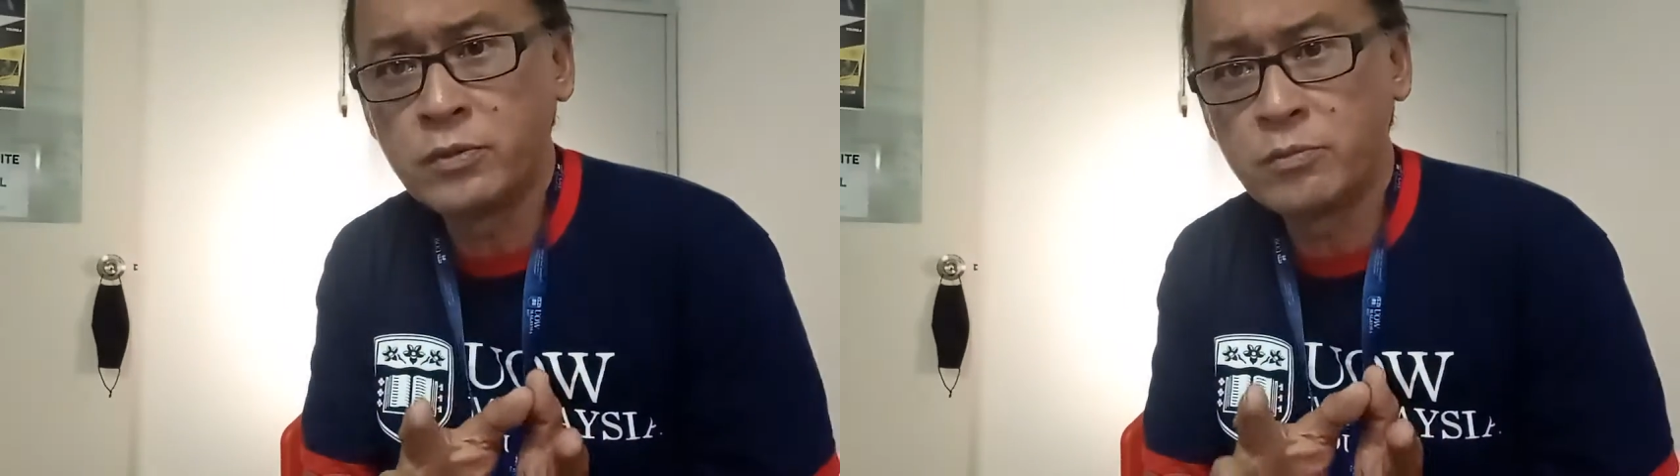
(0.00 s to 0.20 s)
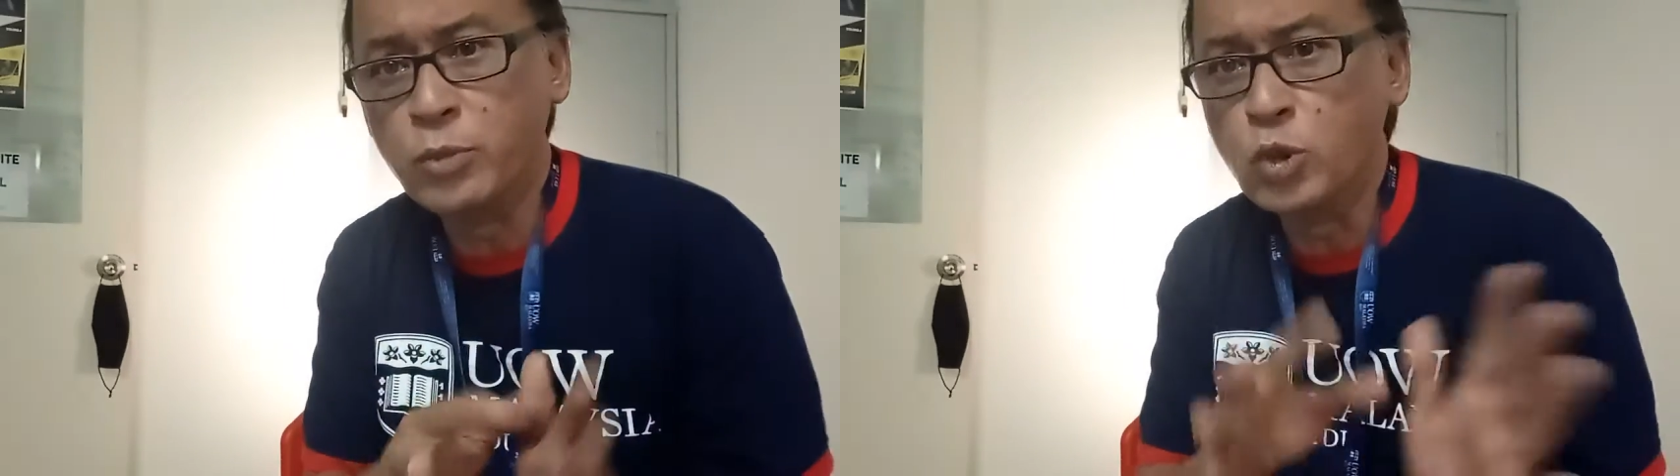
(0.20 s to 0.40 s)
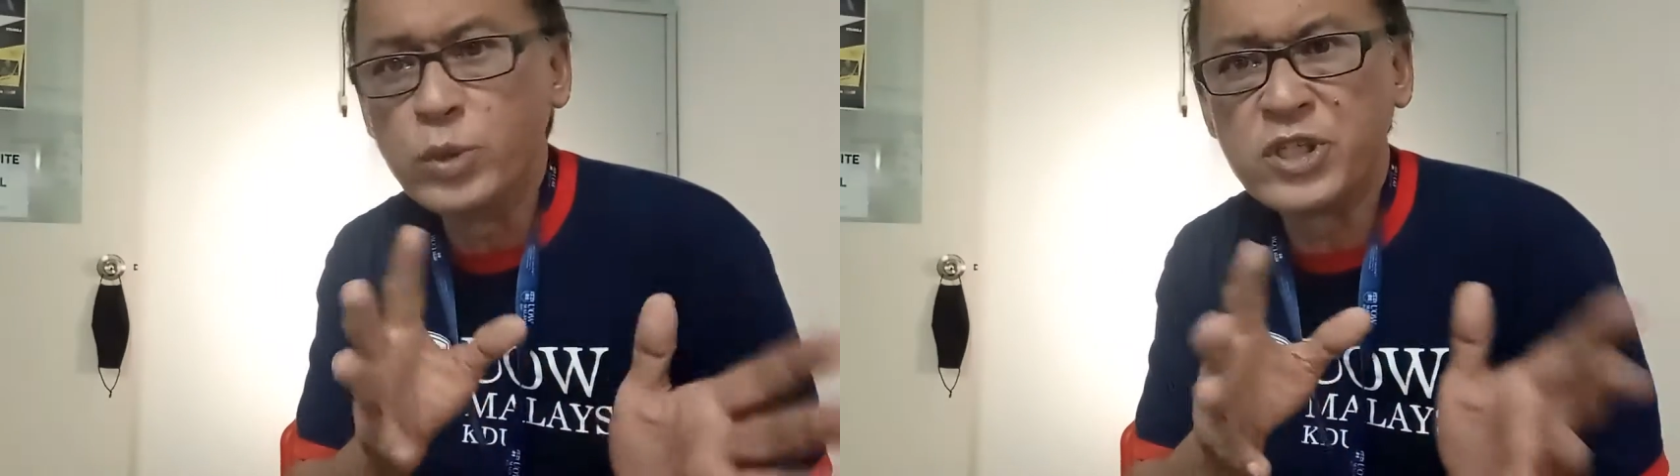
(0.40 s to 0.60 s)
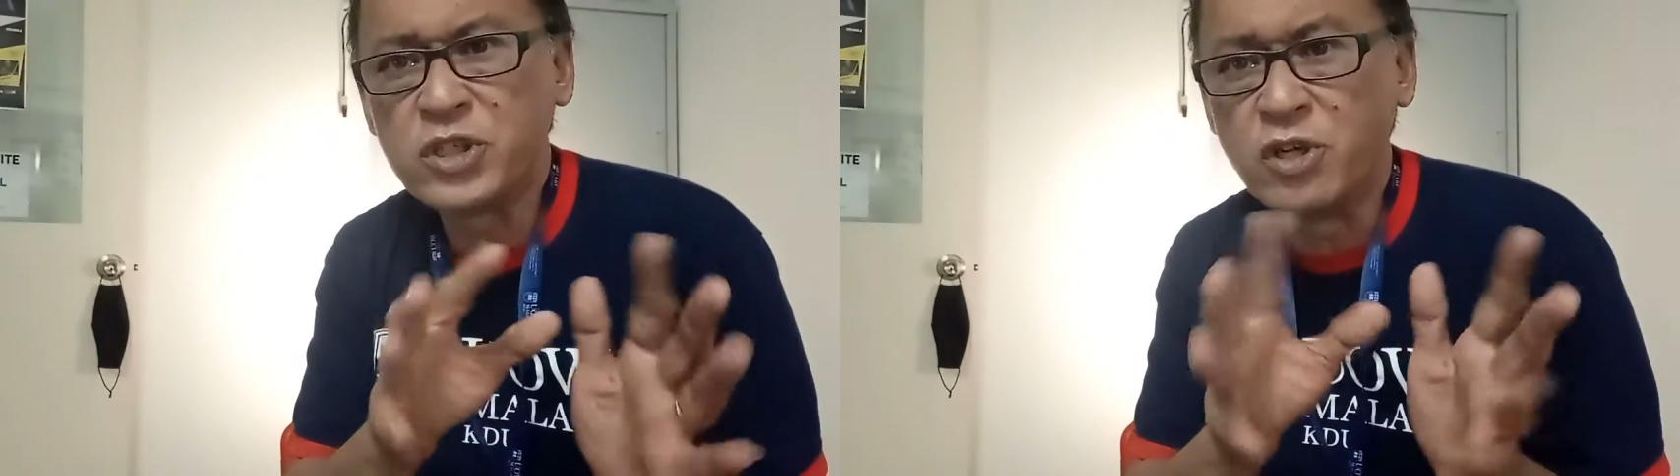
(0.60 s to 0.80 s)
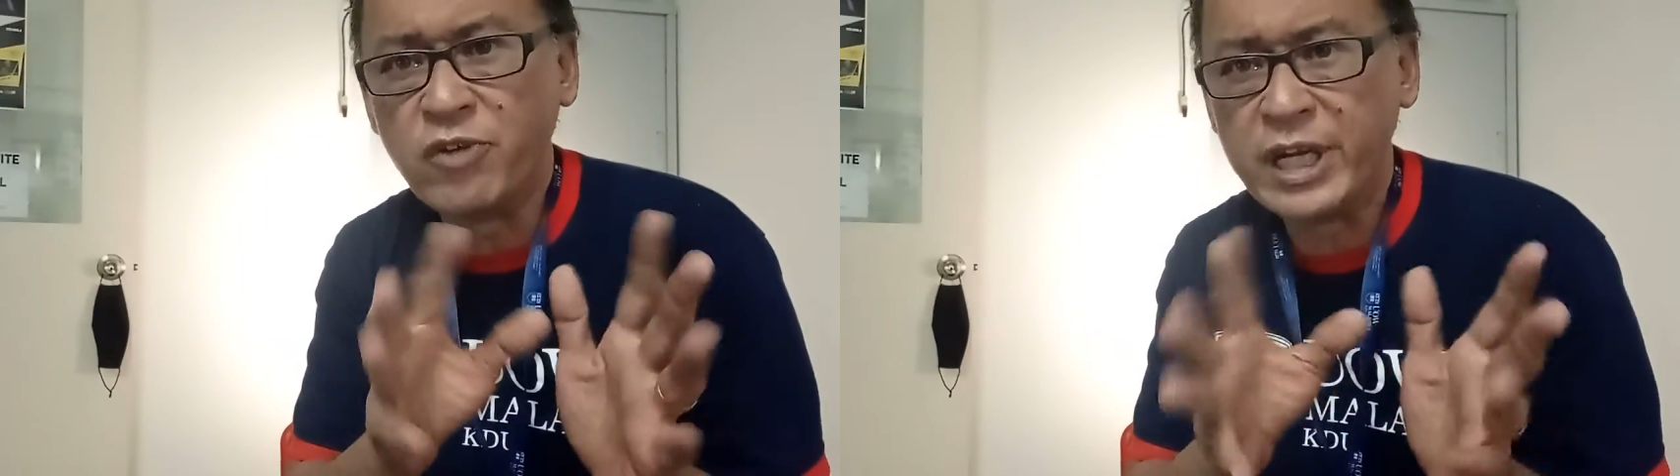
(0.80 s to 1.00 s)
bluish,
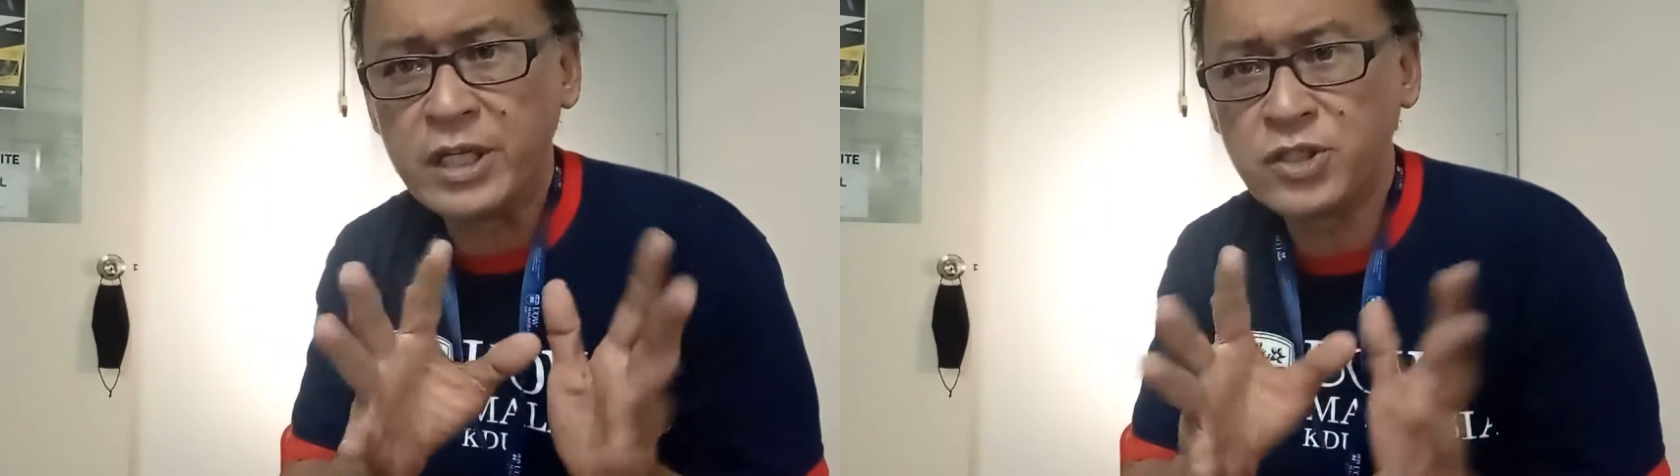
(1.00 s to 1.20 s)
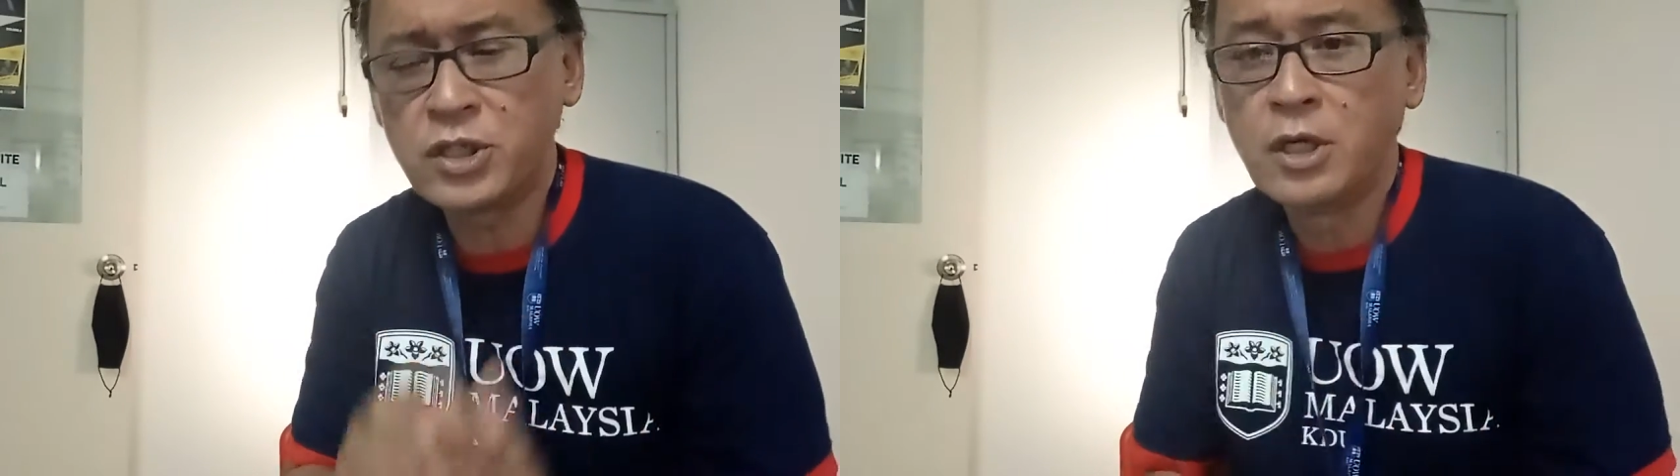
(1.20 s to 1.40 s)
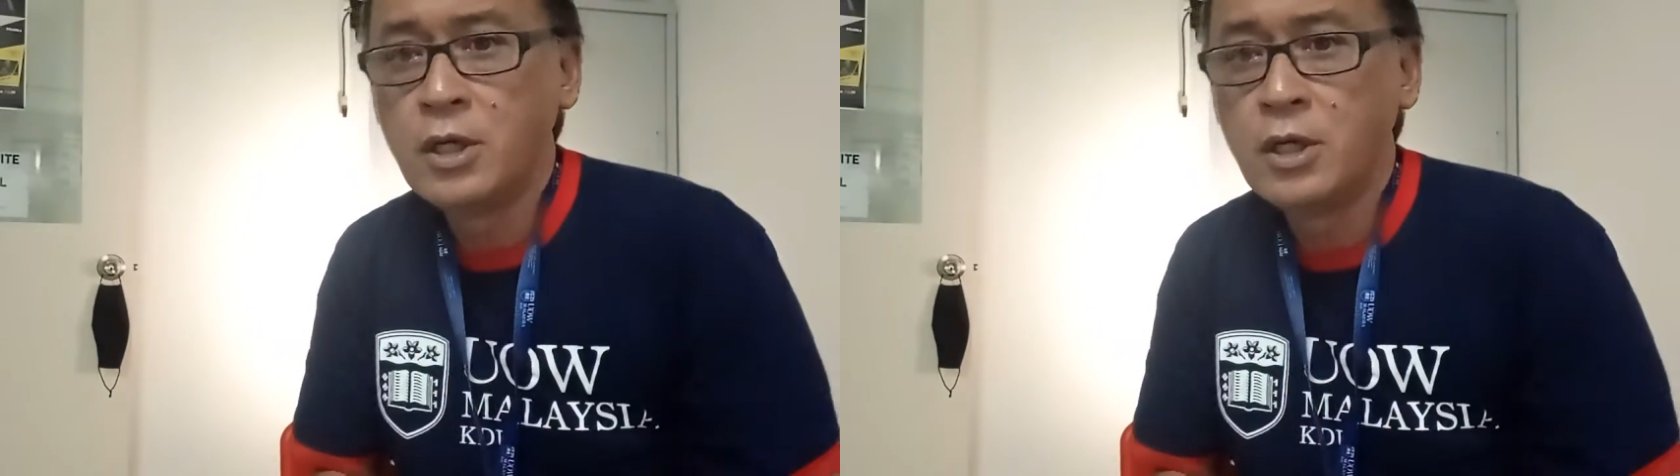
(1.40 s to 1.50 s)
greenish,